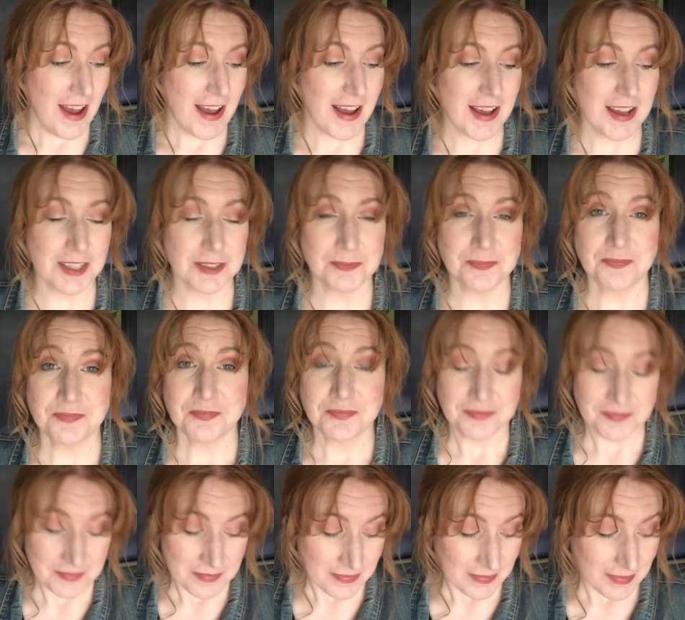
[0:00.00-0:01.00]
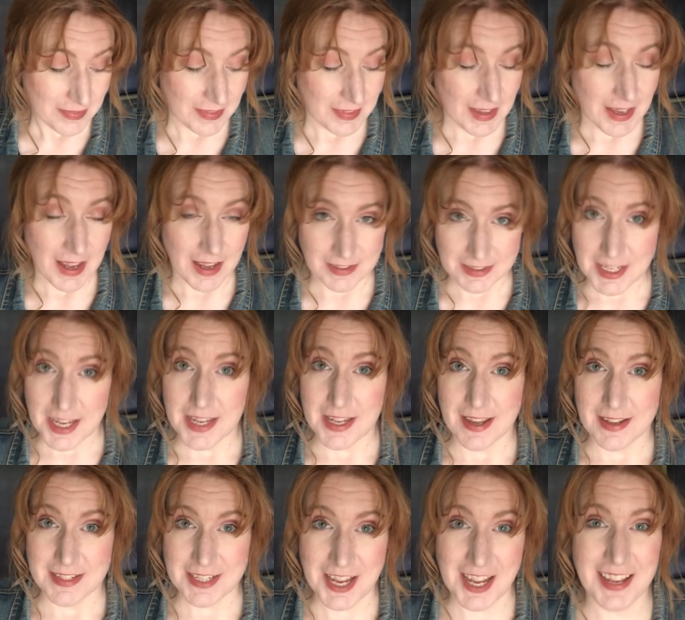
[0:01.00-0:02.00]
Um, I'll take
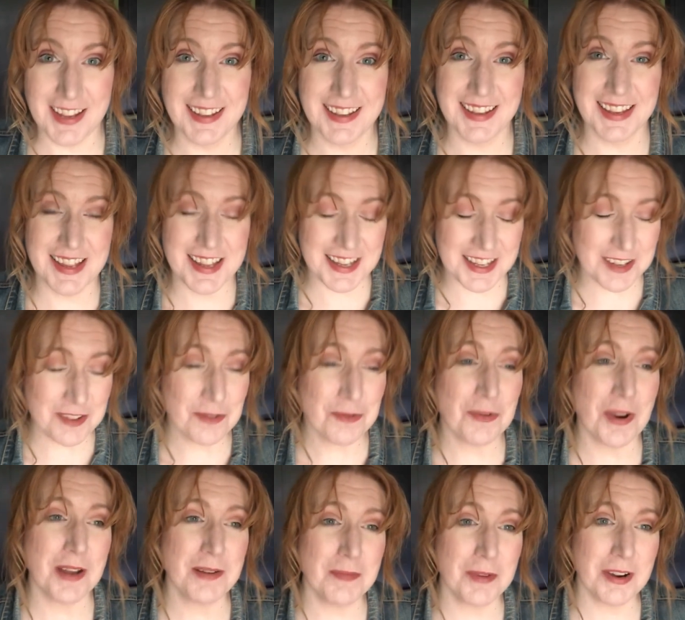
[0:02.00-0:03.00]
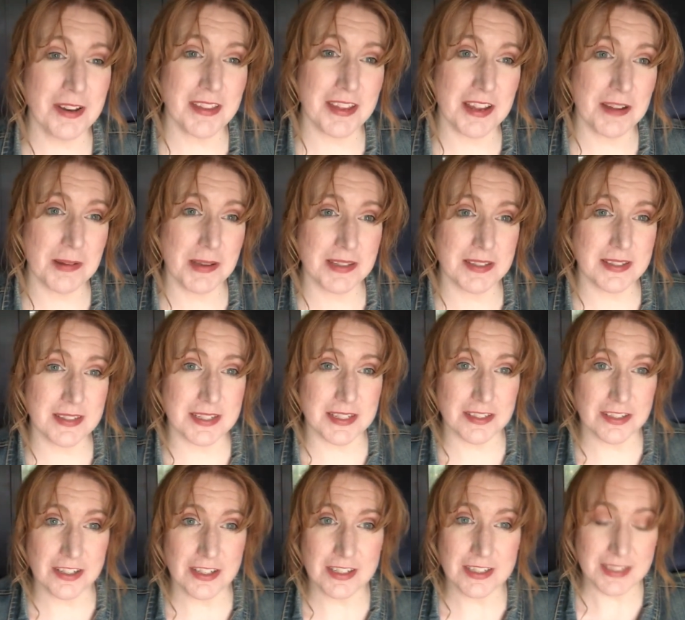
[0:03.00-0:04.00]
it. One more thing about the
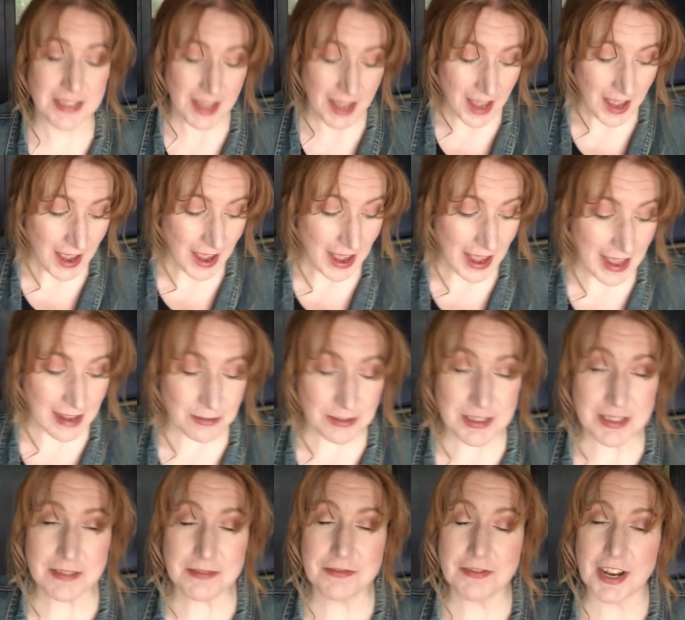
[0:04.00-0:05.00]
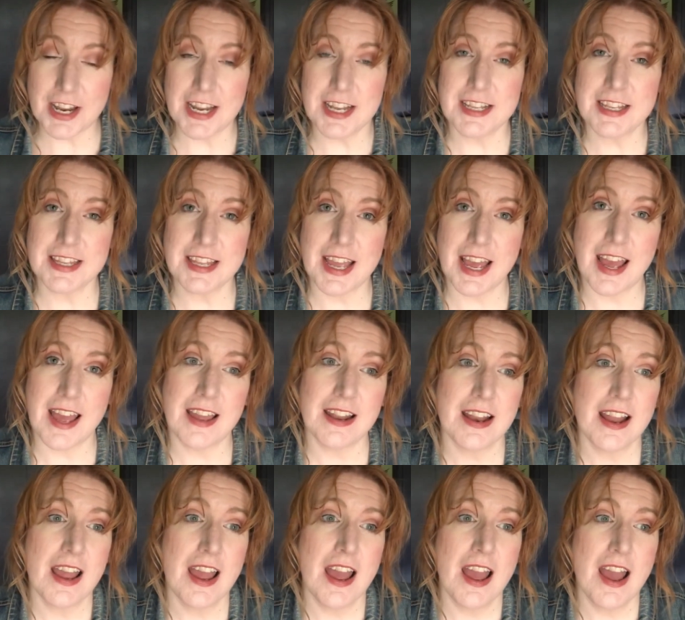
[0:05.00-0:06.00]
steel hooks. I was afraid that
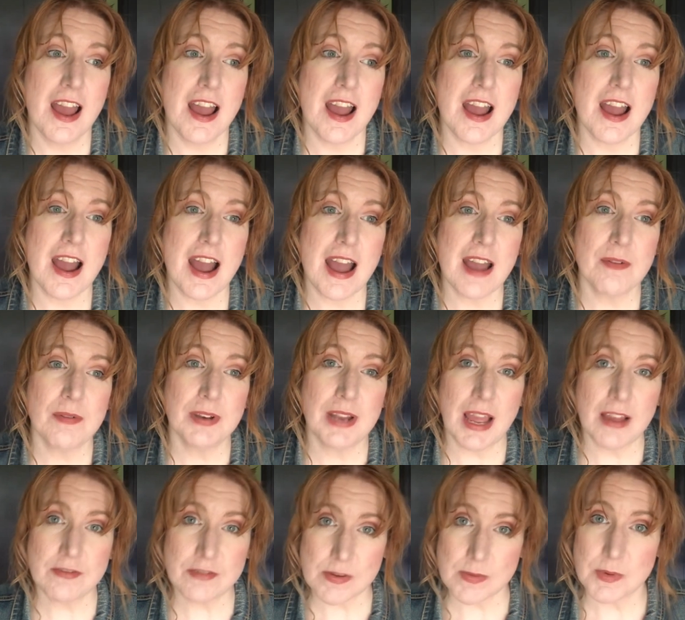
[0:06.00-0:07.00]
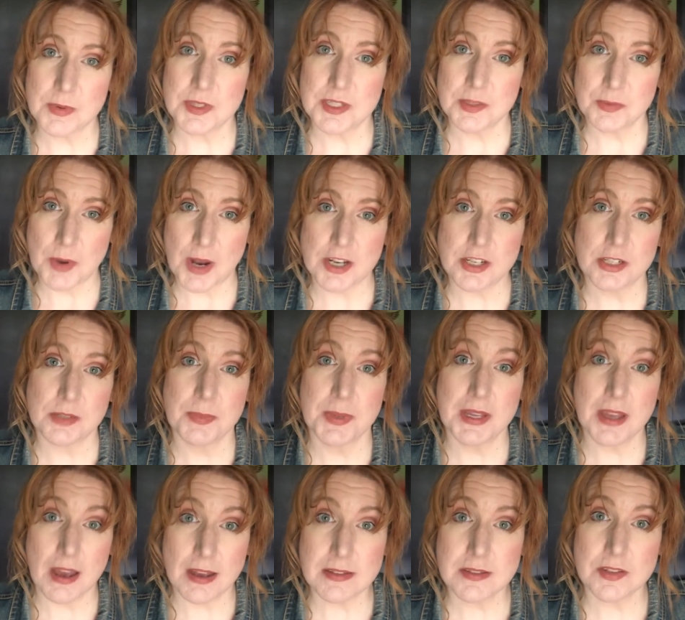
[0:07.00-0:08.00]
I would have trouble with this project
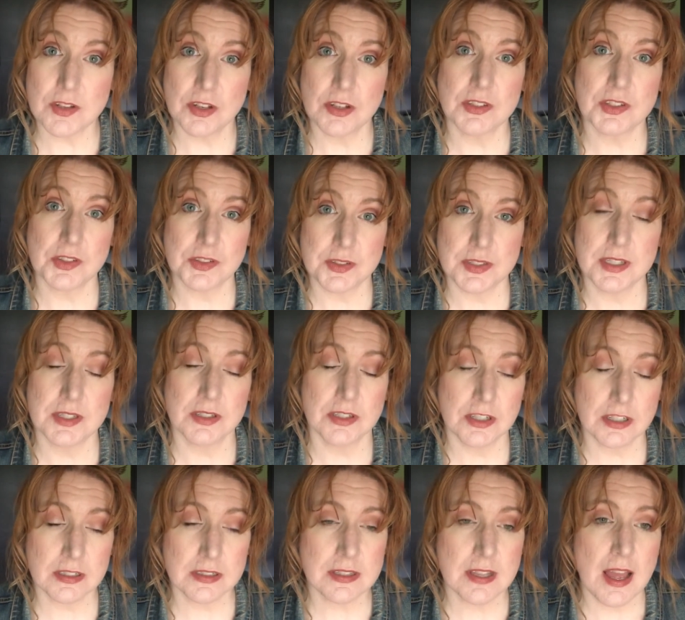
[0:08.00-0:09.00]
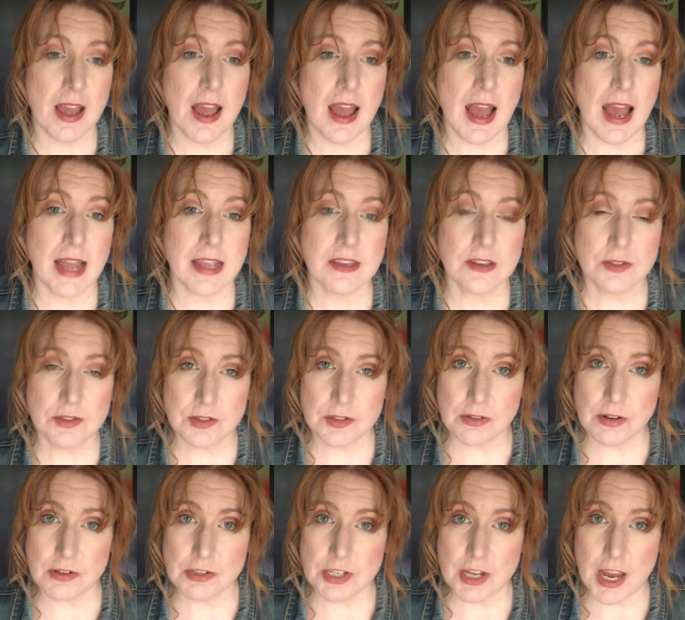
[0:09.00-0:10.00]
because the hooks are steel hooks. I used to
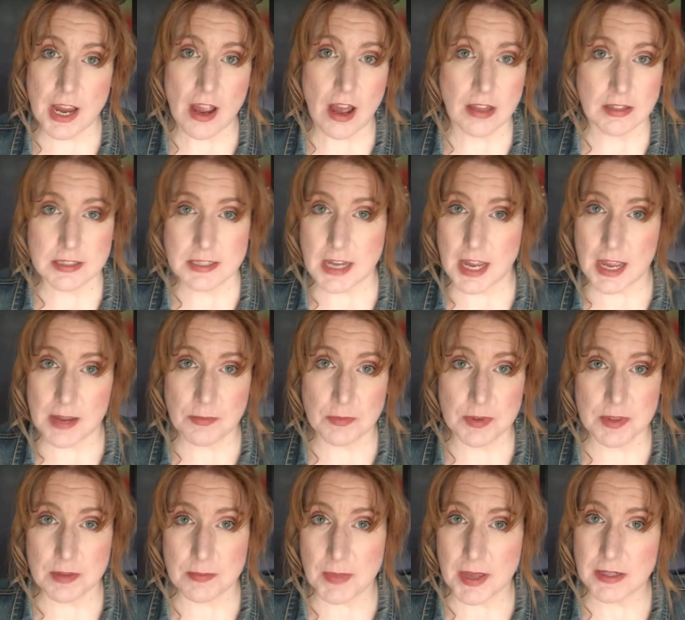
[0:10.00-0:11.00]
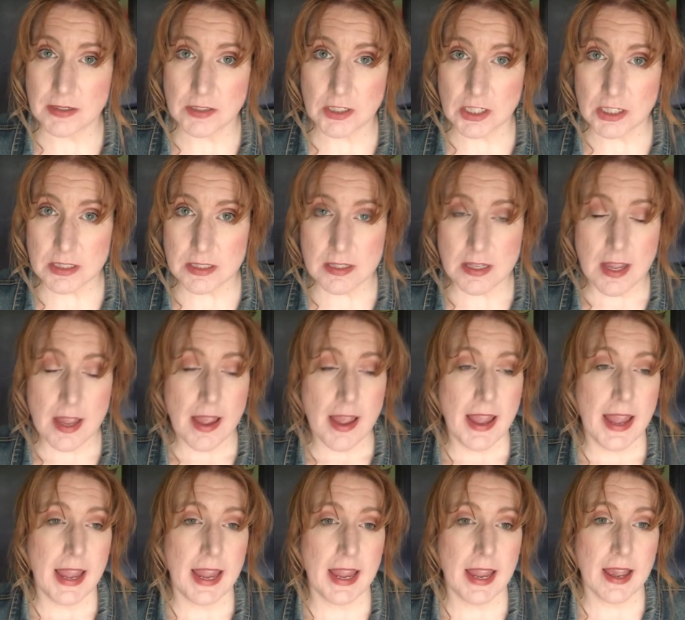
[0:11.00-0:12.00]
crochet all the time with the metal hooks
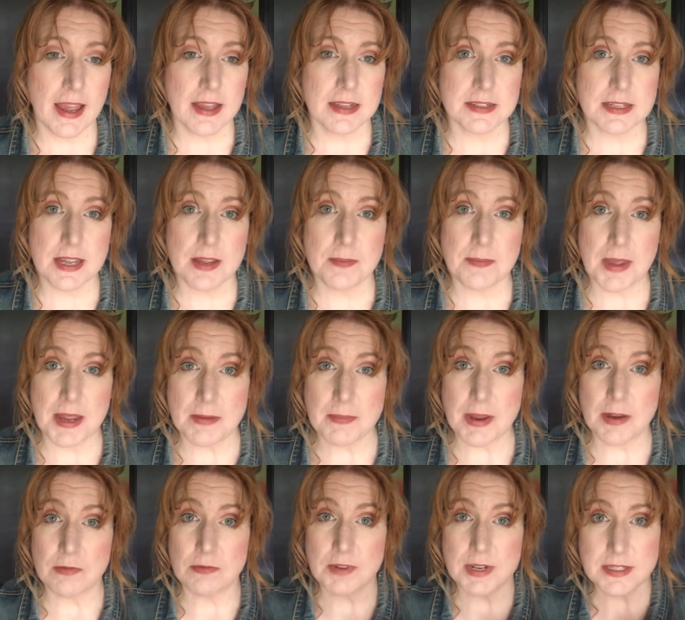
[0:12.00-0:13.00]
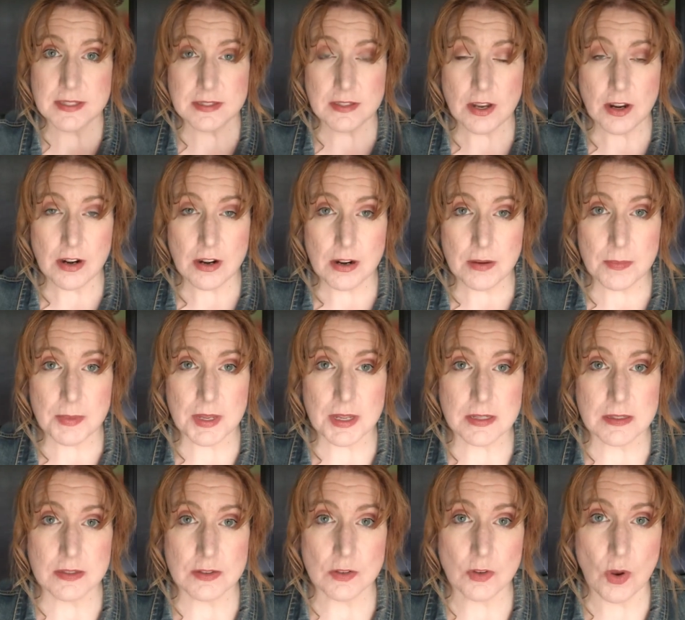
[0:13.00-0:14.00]
and it made my wrists hurt
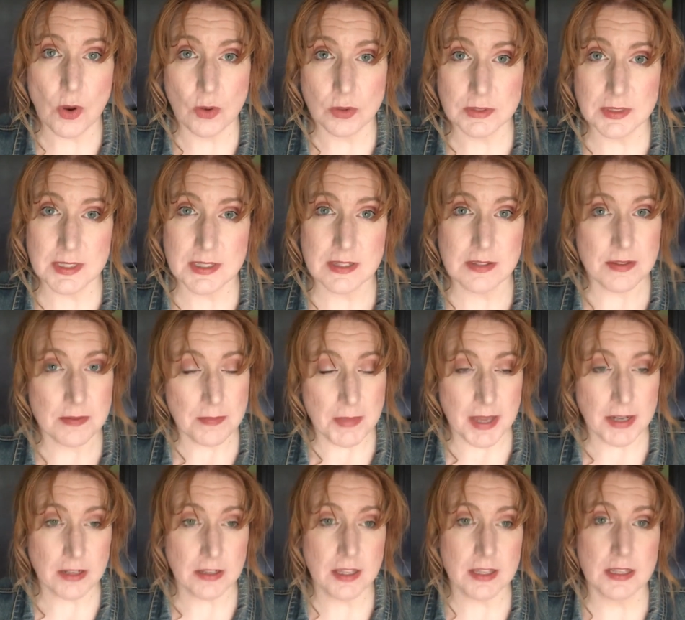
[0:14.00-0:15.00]
because of the coldness of the metal.